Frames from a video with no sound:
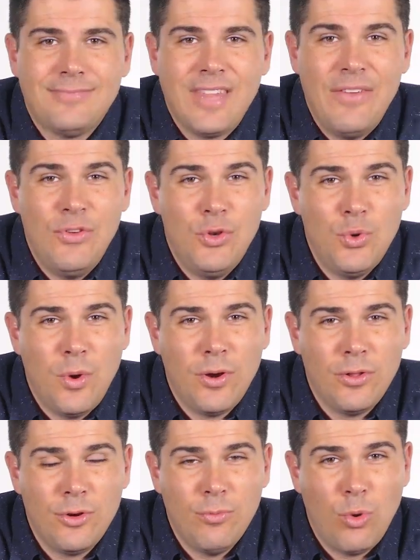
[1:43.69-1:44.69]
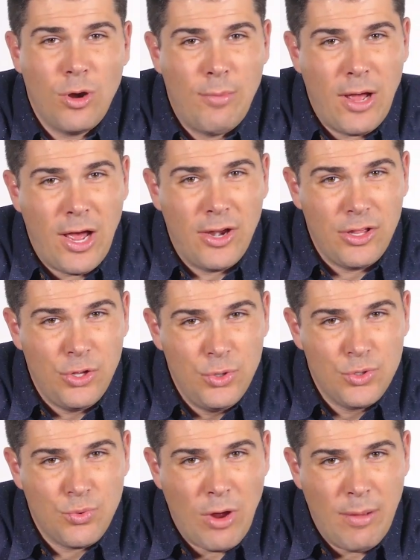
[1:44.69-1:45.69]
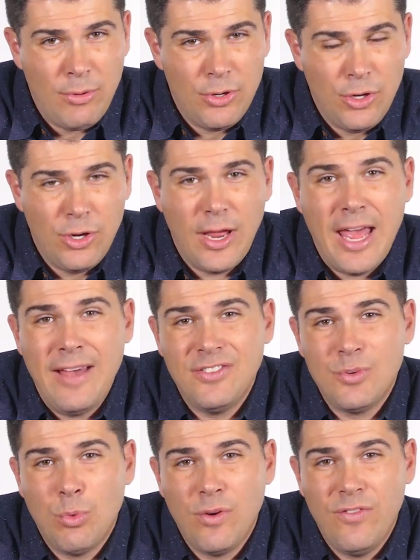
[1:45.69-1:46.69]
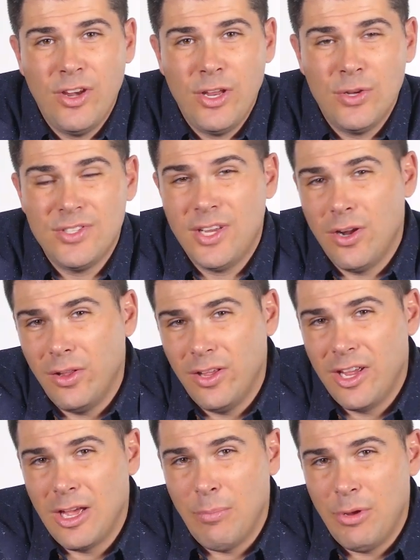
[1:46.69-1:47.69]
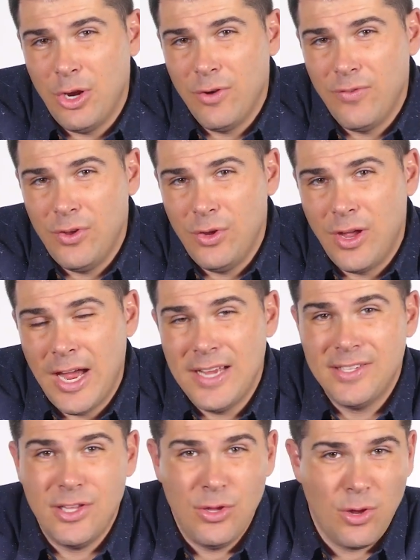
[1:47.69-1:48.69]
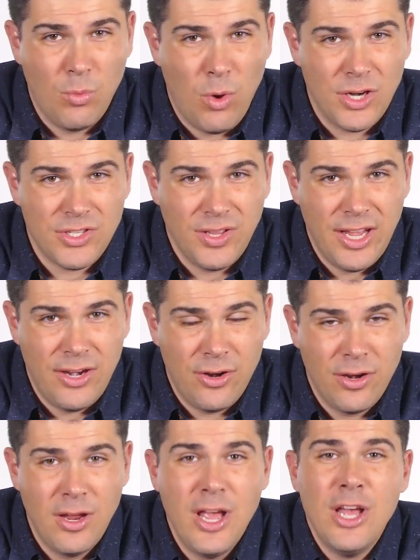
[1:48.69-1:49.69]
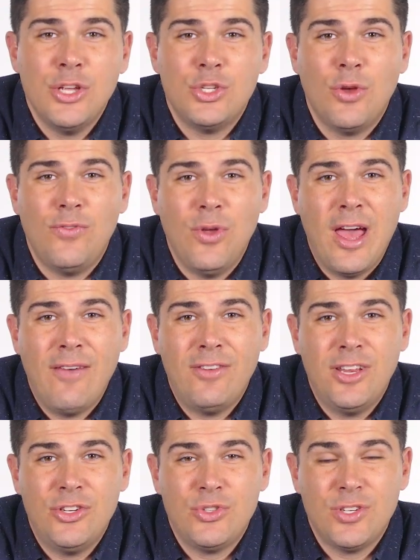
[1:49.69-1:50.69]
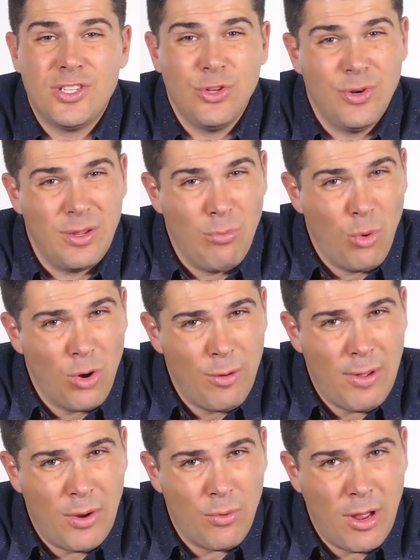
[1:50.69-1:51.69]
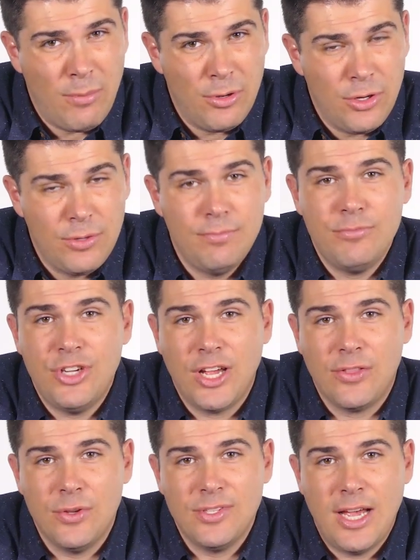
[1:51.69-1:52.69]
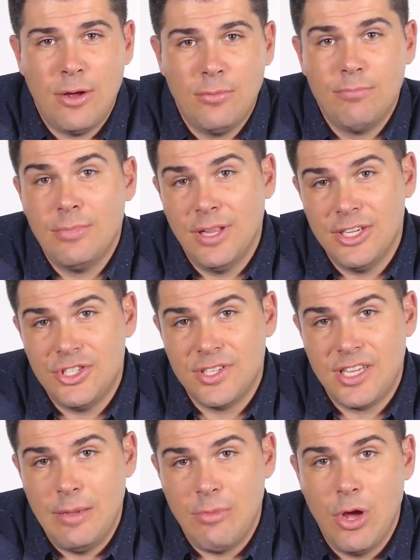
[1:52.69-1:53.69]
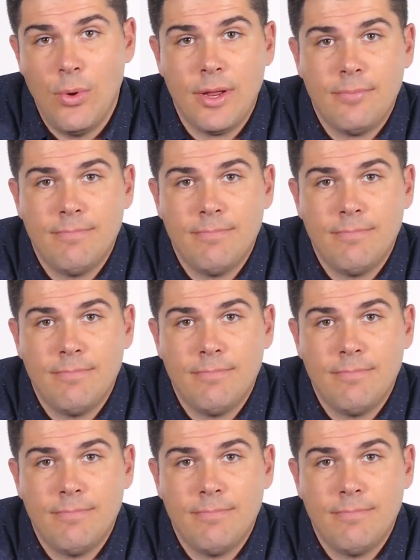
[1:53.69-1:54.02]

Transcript: If you do want to learn more about how to use Robinhood, I have some more videos that I'll link up here for you guys that you can watch later. So if you have an interest learning more about Robinhood, check those out, but let's just keep going.